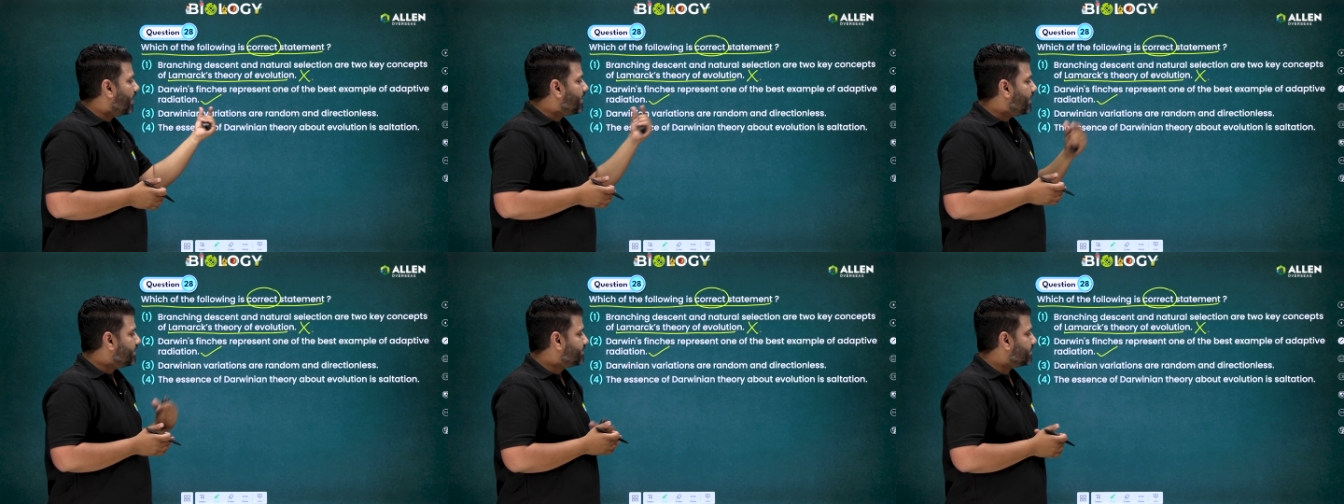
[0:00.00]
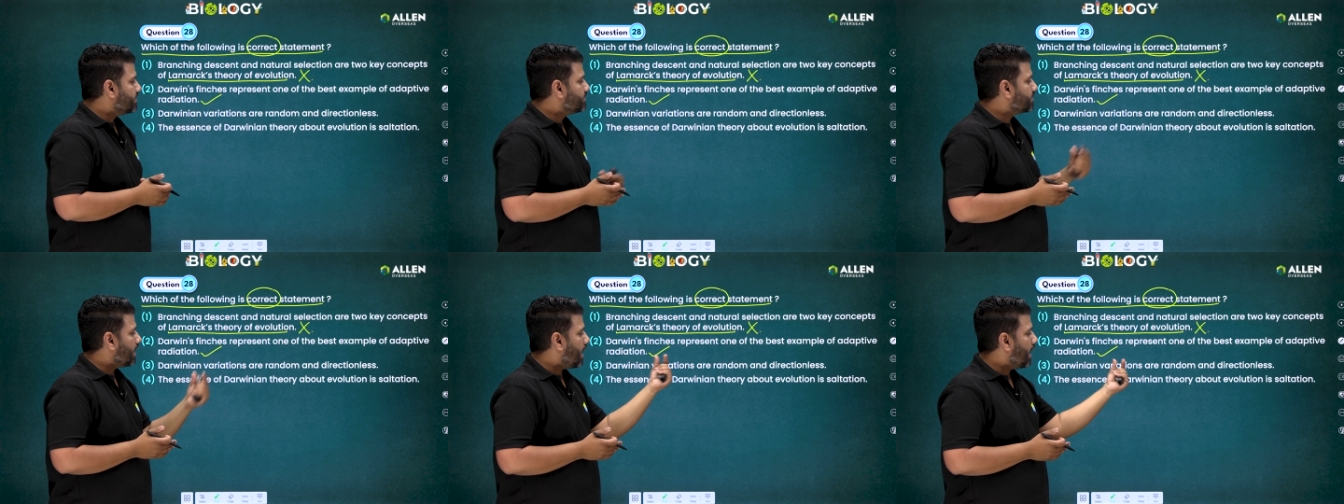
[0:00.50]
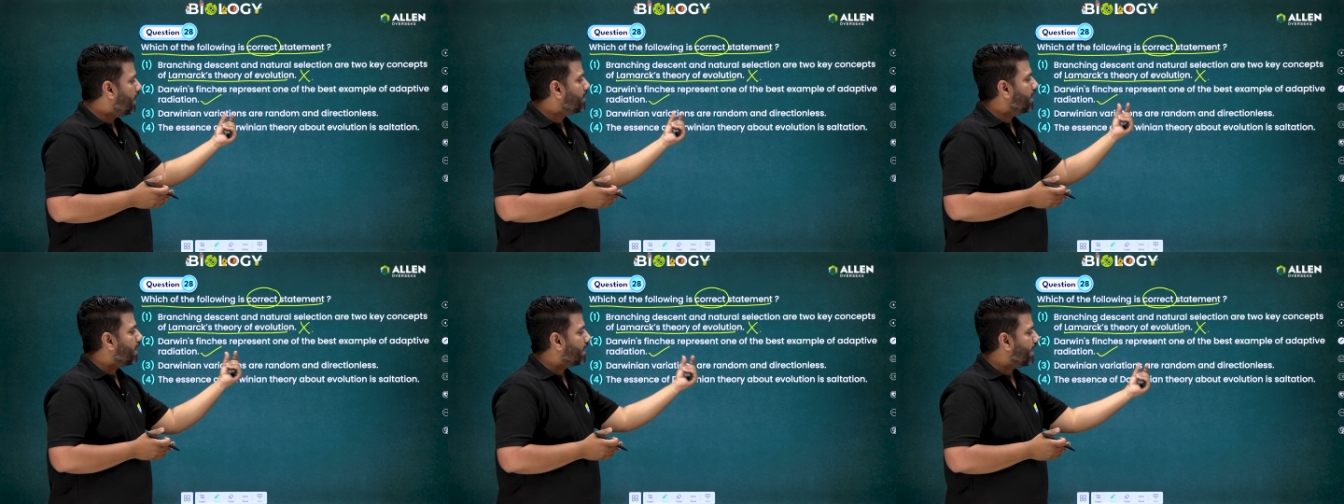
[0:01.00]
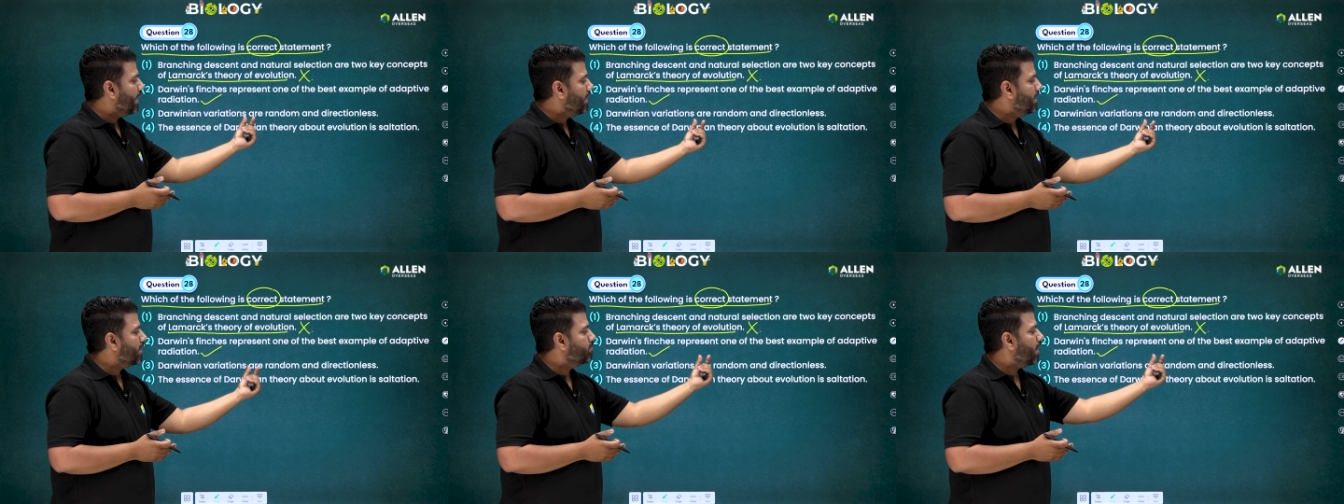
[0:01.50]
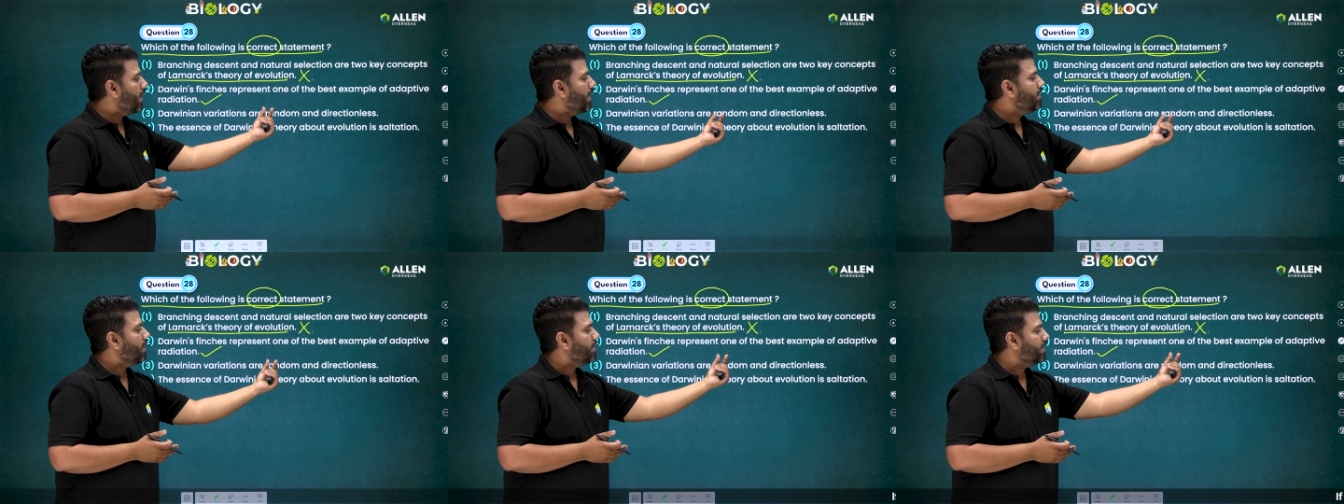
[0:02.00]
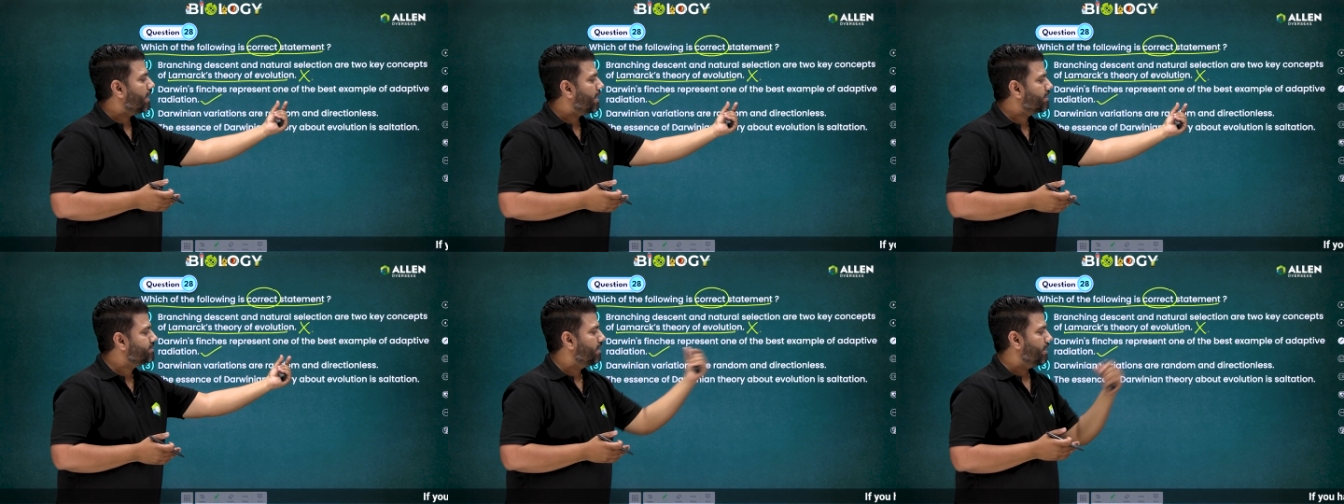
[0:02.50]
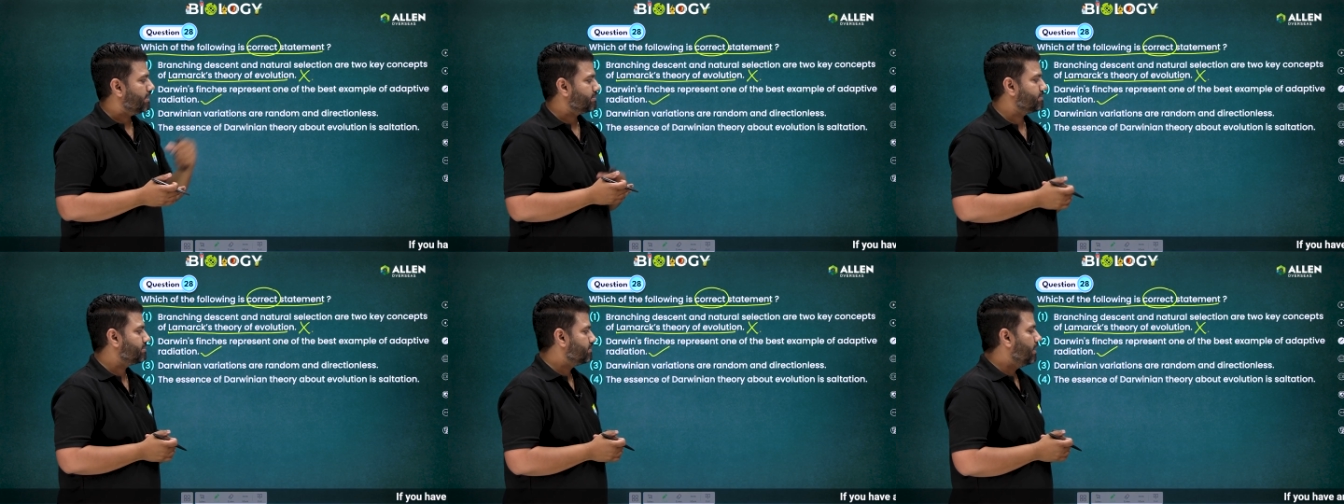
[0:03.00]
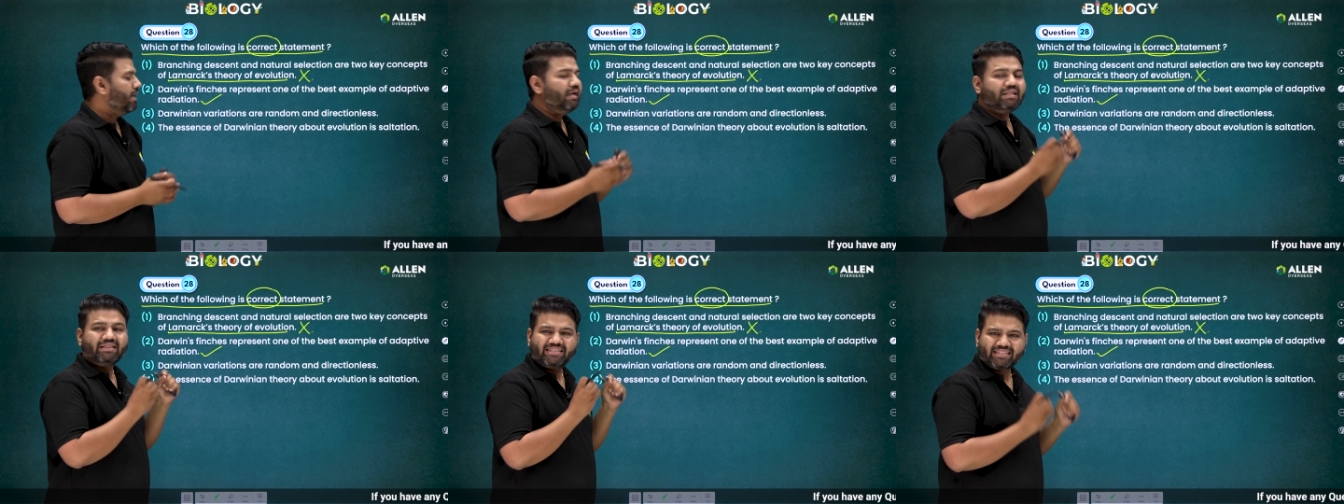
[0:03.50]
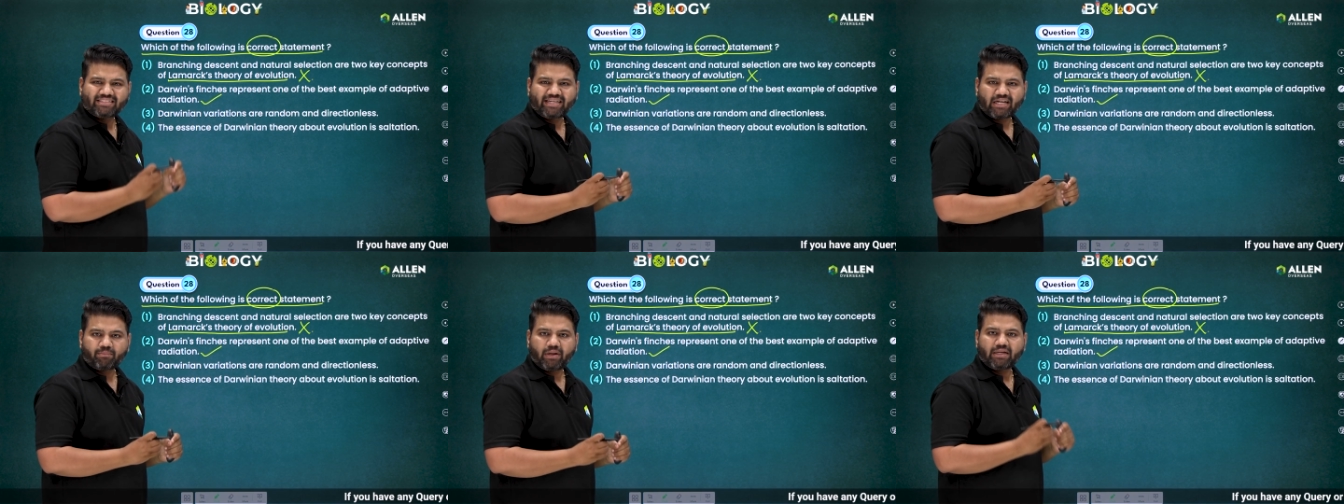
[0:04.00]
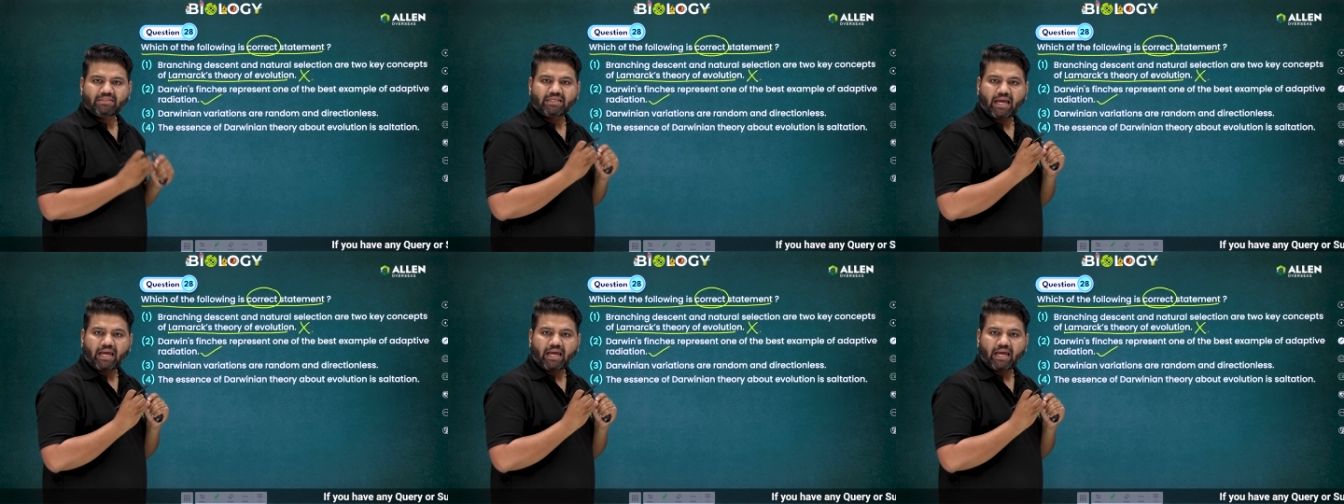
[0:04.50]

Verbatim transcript: variations are random and directionless. This statement is